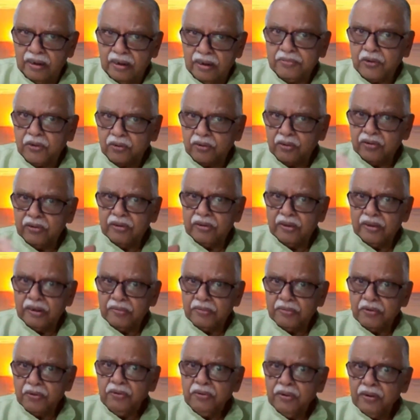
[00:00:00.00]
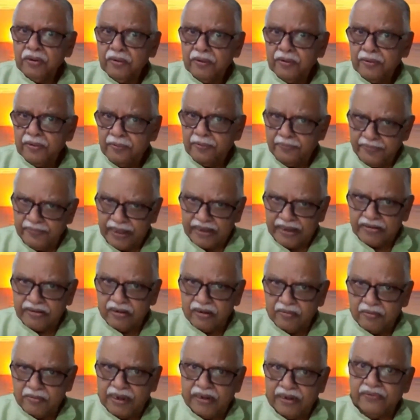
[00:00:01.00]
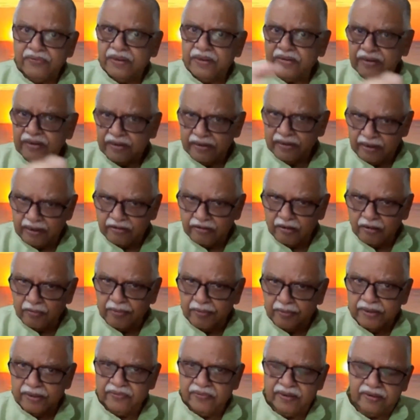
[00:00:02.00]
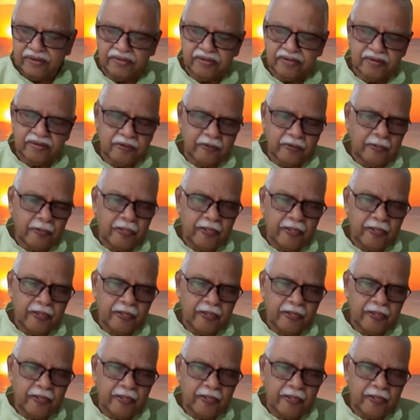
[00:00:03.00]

I'm talking here about natural malefics and natural benefics.